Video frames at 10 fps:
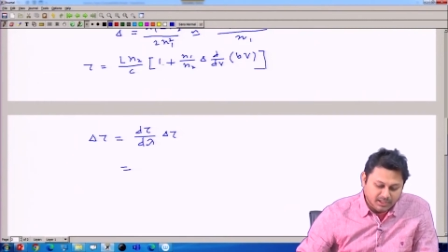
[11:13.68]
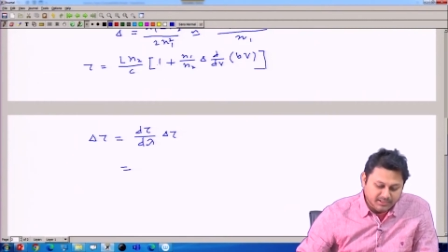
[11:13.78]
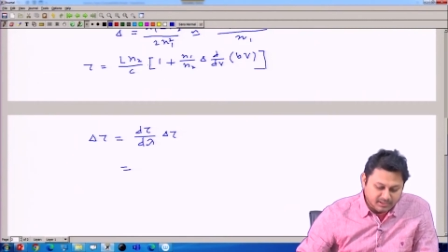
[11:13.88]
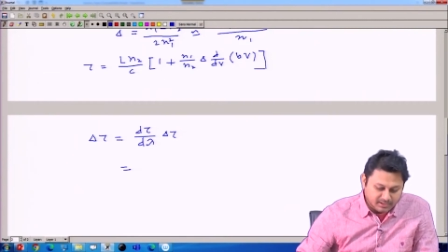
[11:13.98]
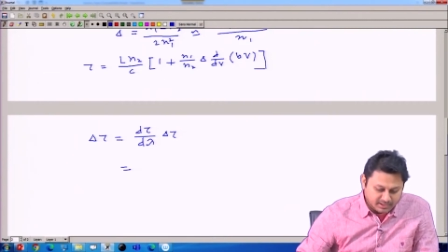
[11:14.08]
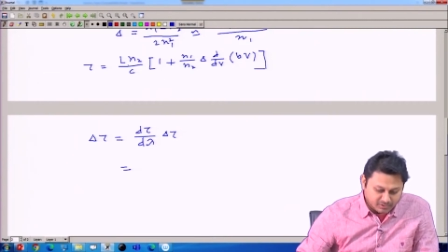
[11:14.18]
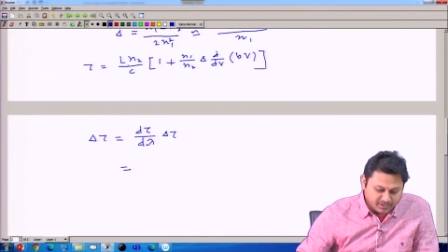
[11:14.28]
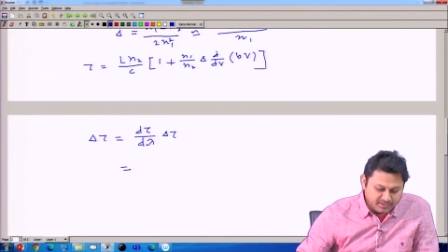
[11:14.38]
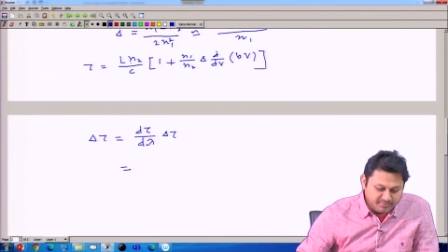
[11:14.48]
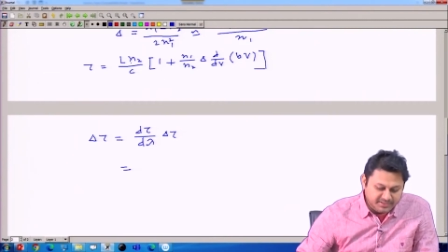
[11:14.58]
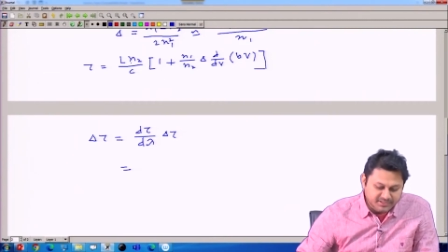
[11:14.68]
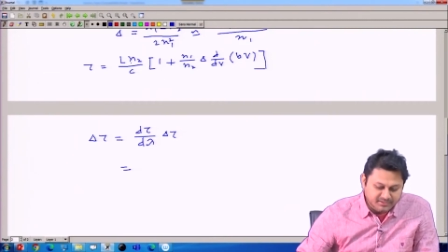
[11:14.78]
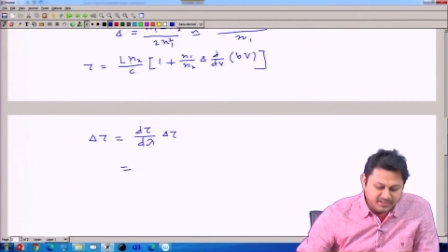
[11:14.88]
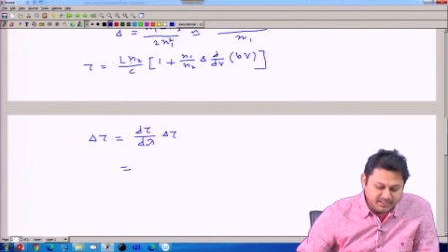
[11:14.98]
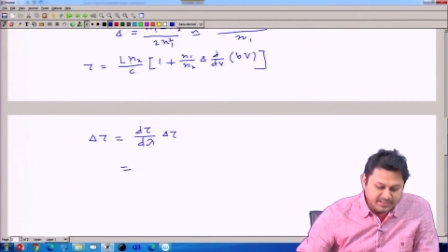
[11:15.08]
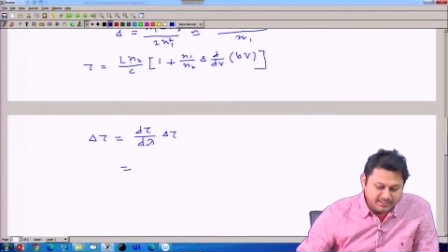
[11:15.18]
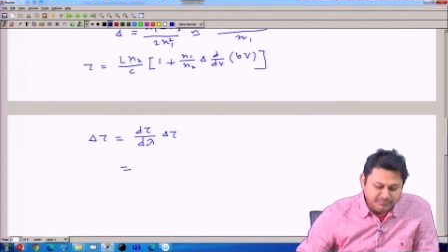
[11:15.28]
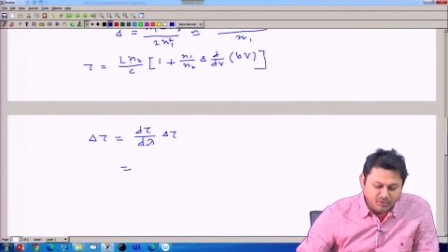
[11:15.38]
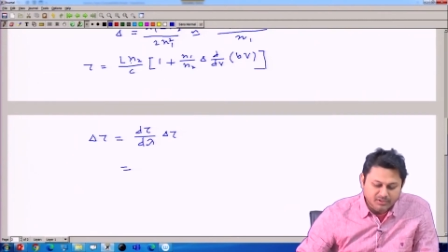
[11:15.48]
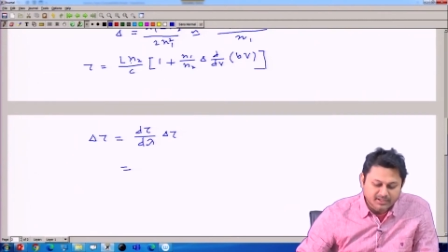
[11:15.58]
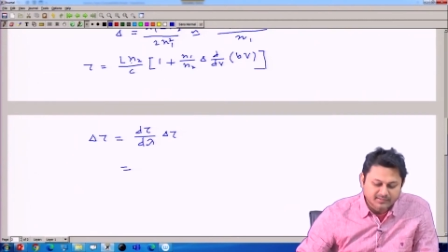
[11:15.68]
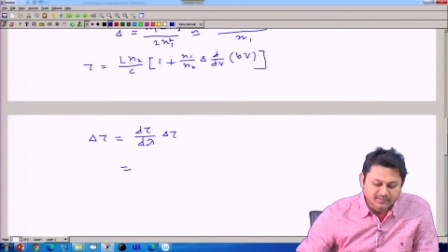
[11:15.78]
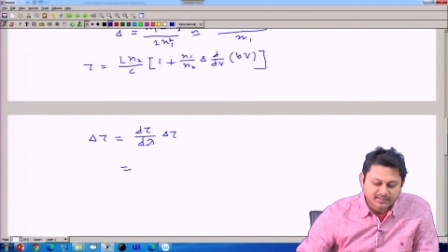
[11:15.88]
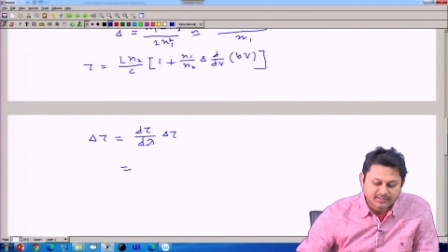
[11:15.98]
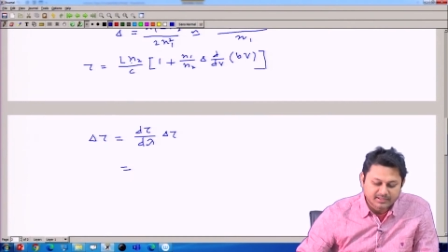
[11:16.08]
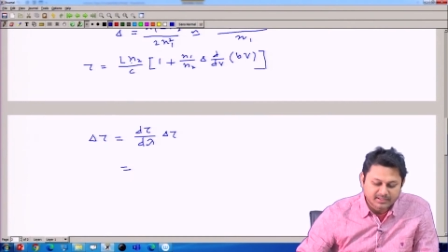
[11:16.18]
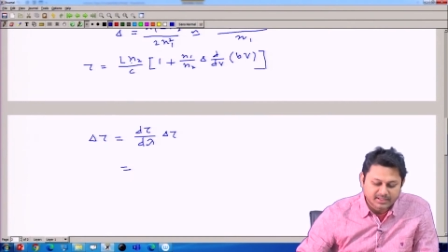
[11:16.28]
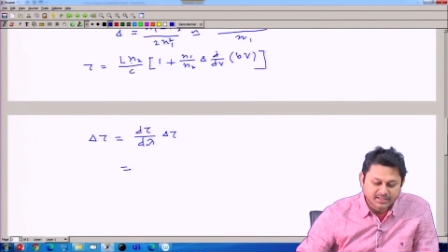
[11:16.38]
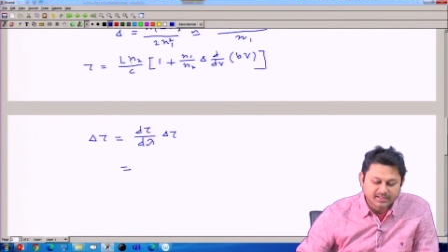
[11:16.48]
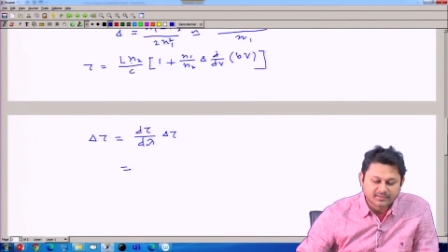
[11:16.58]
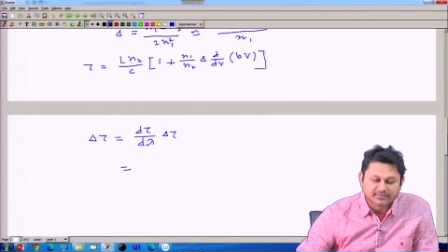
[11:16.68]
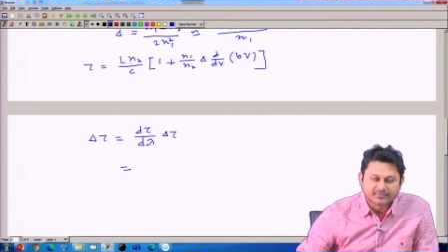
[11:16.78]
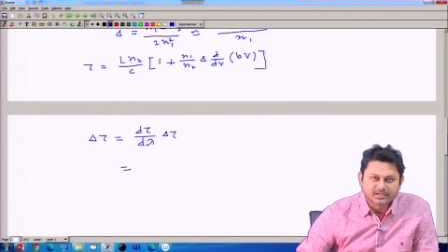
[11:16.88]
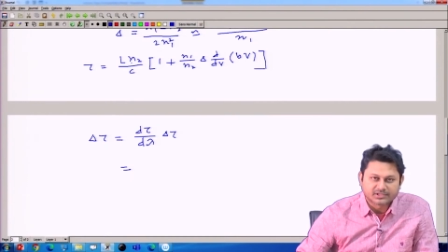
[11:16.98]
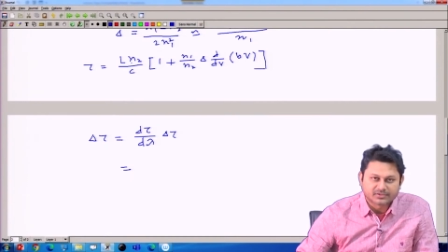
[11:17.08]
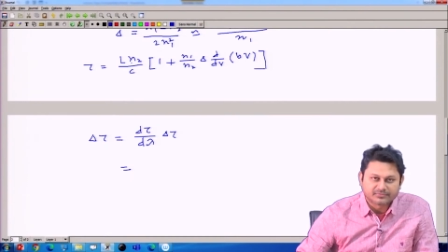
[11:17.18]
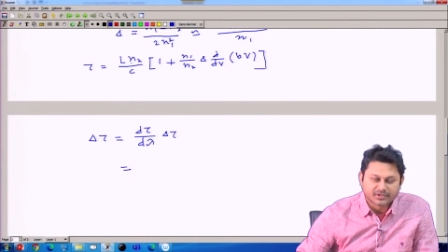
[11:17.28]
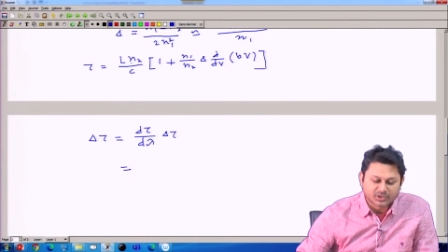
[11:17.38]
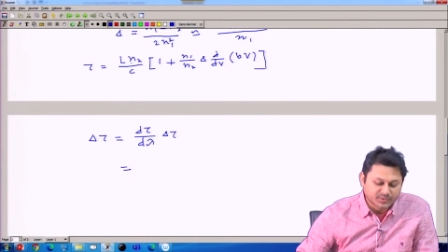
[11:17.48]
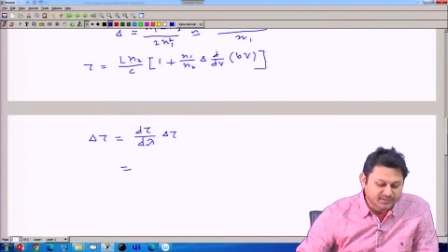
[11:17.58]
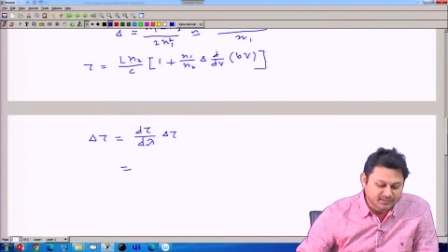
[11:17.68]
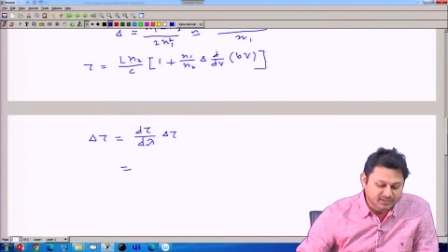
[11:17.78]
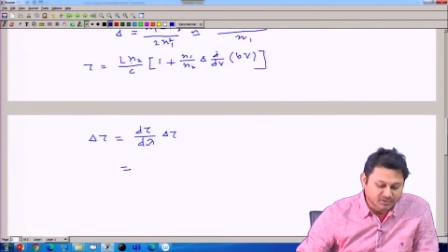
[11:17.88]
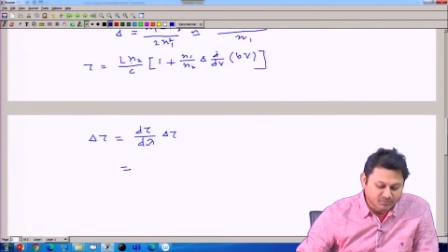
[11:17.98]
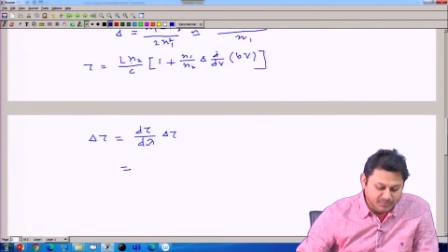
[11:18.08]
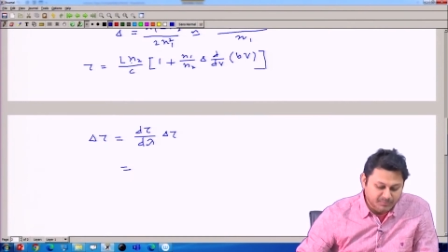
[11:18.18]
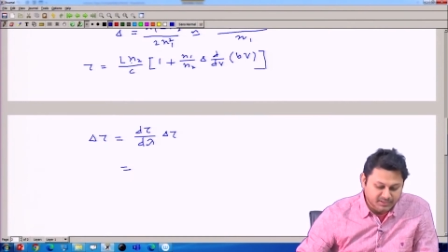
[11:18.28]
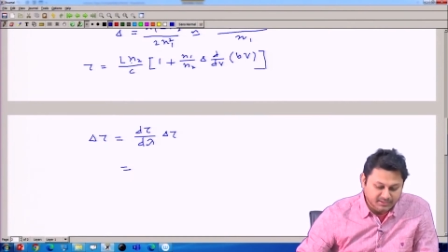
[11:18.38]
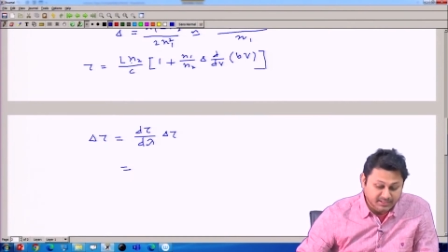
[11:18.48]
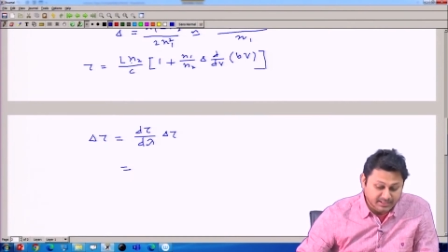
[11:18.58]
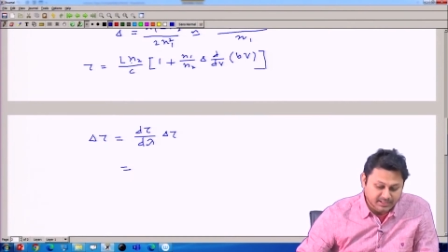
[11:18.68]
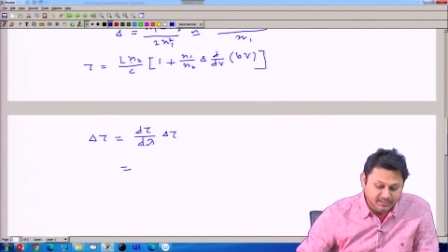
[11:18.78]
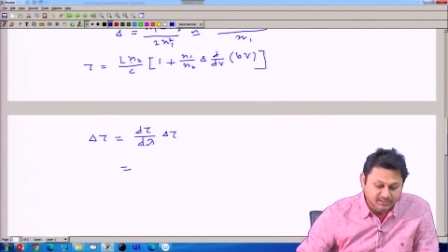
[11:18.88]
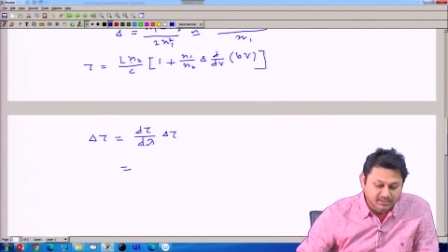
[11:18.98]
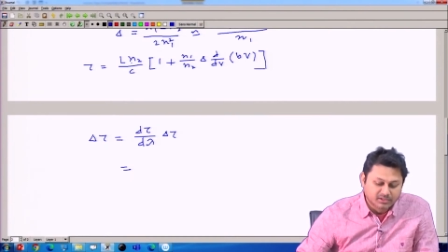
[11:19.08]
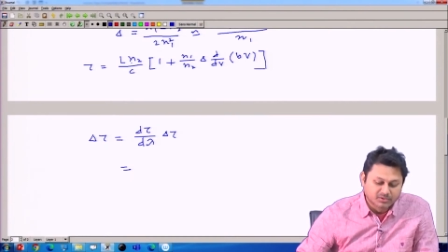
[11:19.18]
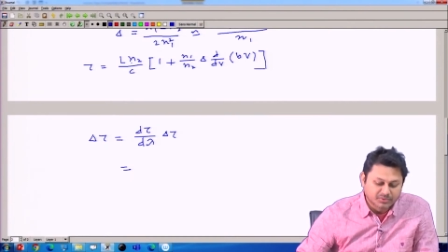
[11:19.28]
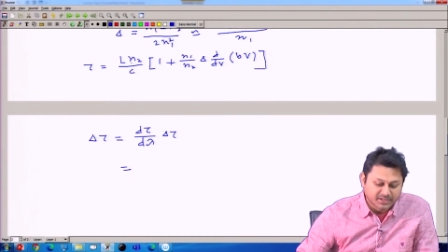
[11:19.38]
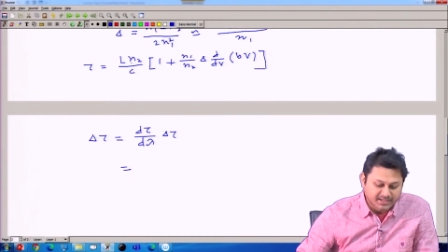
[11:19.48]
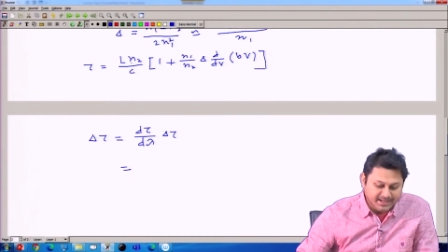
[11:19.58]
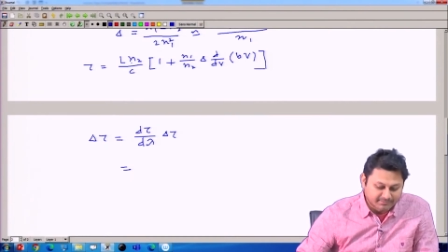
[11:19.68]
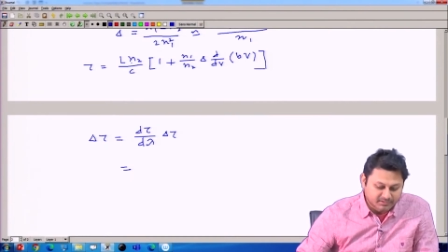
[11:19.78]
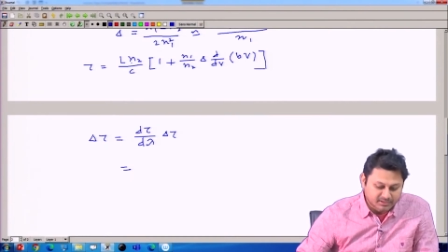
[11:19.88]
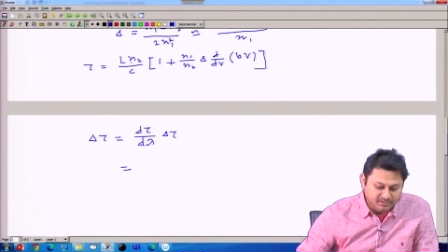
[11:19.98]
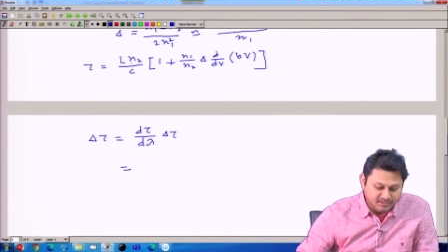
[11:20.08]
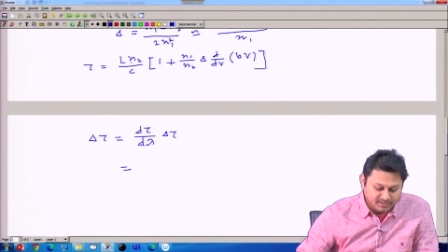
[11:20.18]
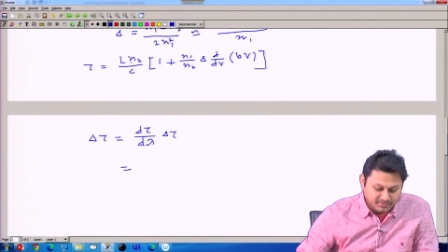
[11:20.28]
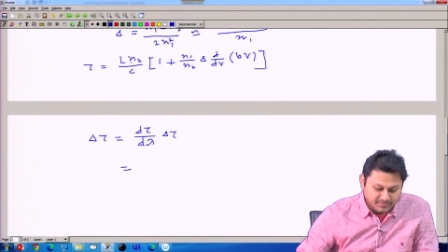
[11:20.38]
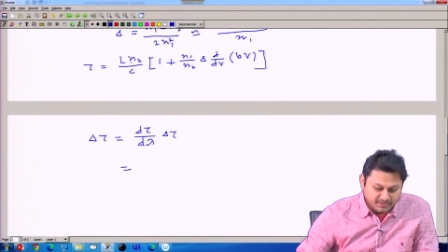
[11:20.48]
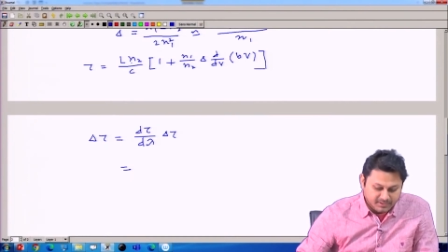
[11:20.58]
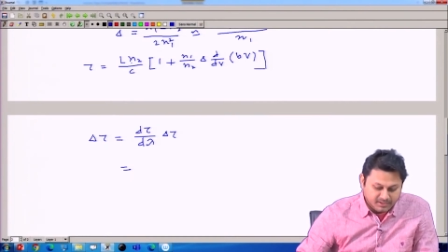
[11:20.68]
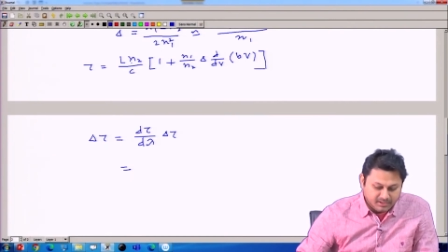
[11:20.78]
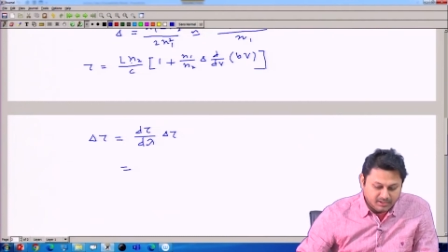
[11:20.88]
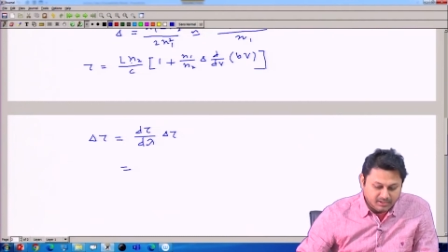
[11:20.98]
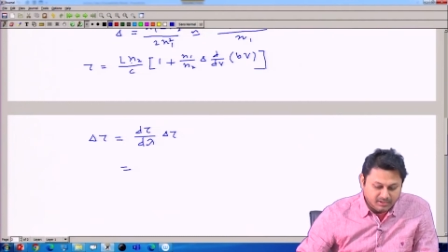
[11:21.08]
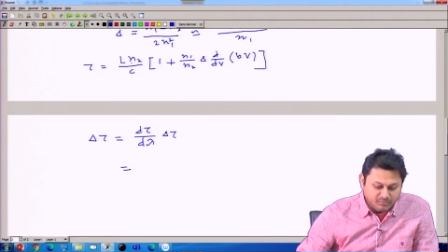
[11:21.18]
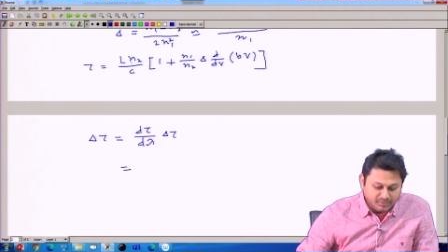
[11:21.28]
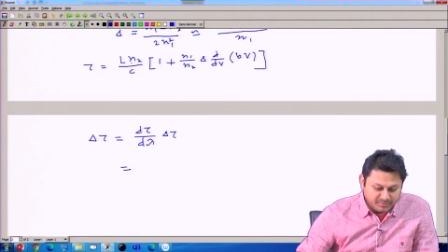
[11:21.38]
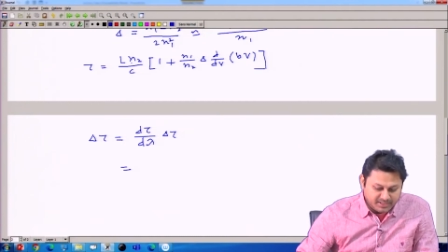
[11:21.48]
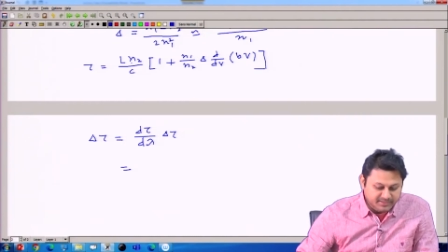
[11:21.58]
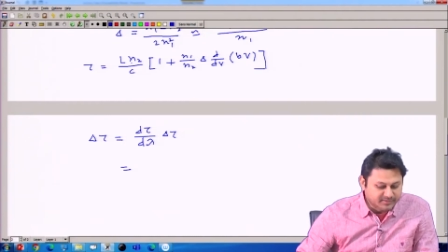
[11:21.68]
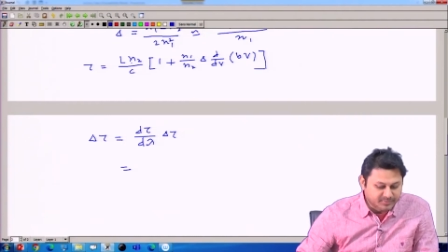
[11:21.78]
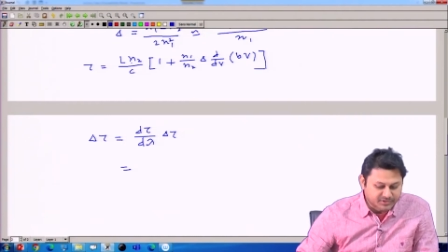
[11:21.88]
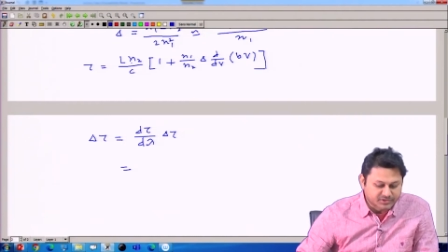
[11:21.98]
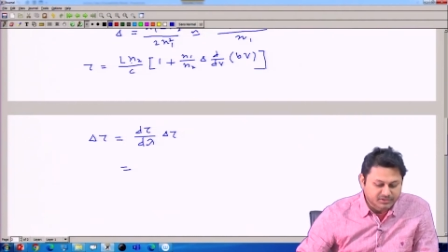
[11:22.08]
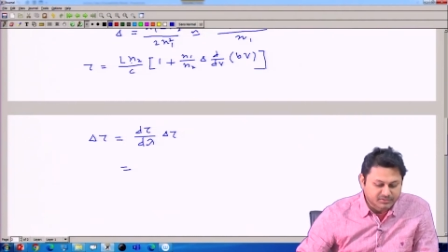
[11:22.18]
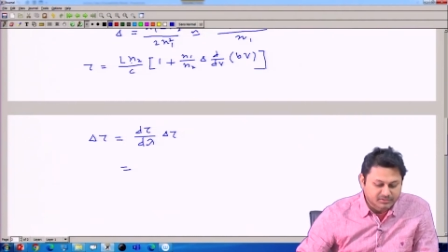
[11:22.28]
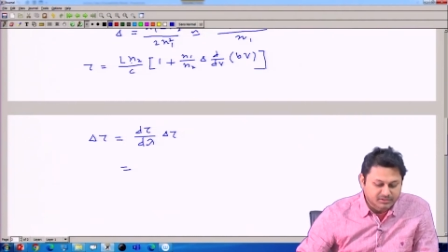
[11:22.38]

I, I already mentioned that I am not considering n as a function of frequency or wavelength here when I calculate the uh, waveguide dispersion.